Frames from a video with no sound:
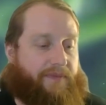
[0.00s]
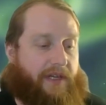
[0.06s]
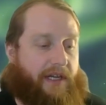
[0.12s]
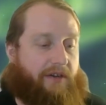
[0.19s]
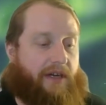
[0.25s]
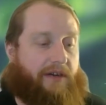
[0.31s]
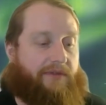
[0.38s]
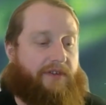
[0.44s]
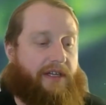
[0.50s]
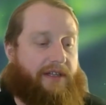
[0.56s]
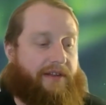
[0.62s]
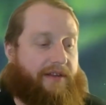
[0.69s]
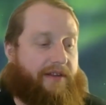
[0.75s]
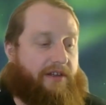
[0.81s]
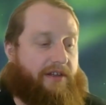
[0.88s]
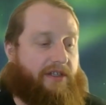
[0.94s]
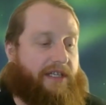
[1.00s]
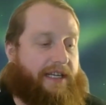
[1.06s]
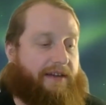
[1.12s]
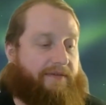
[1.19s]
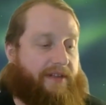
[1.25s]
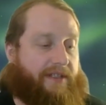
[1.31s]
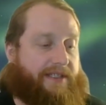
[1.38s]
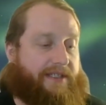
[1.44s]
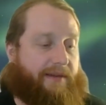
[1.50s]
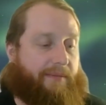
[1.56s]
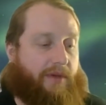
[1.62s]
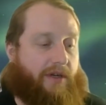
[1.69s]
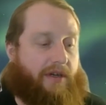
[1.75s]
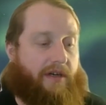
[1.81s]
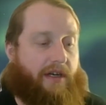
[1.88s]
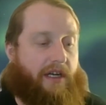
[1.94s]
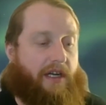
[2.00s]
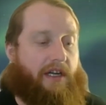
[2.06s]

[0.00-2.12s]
However, on the third day of December,